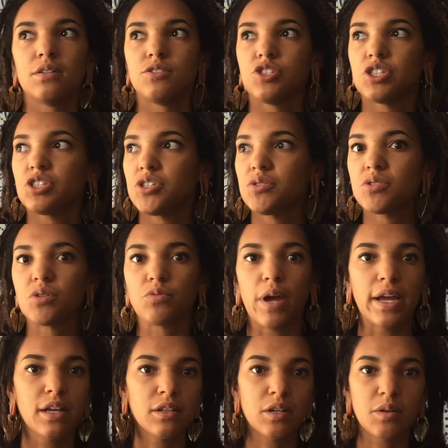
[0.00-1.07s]
just use a
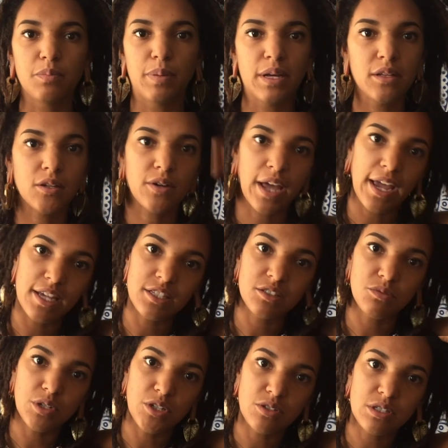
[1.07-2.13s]
regular pillowcase
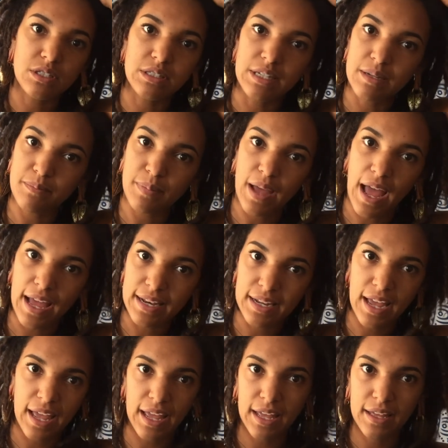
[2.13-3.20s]
when you sleep at
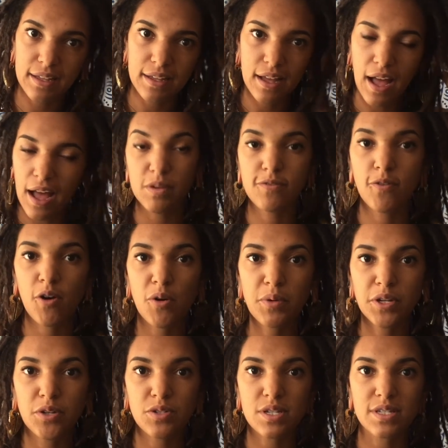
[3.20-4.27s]
night. Before I
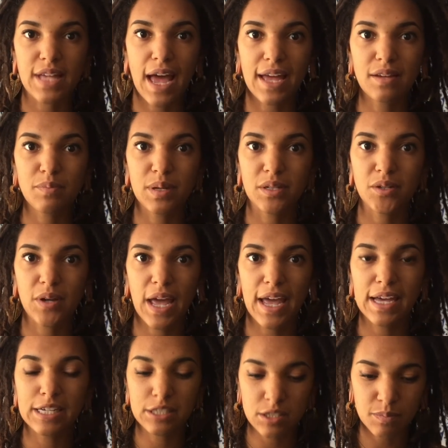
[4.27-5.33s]
would use a satin
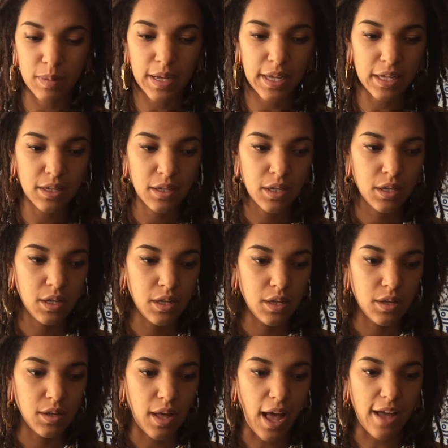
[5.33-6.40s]
pillowcase, but
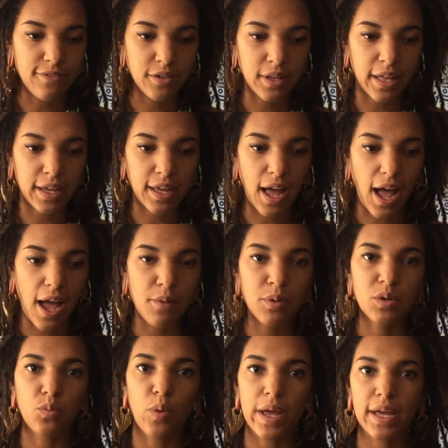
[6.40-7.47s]
I feel like I
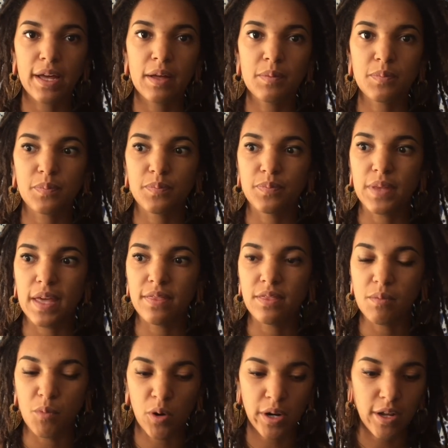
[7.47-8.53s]
would wake up in the
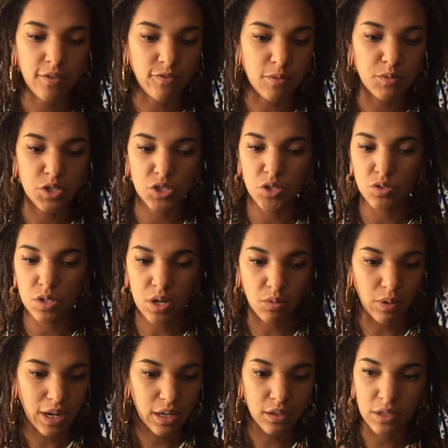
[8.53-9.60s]
morning from just using a
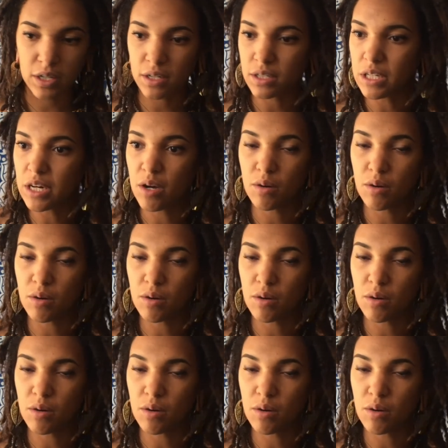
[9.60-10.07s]
regular,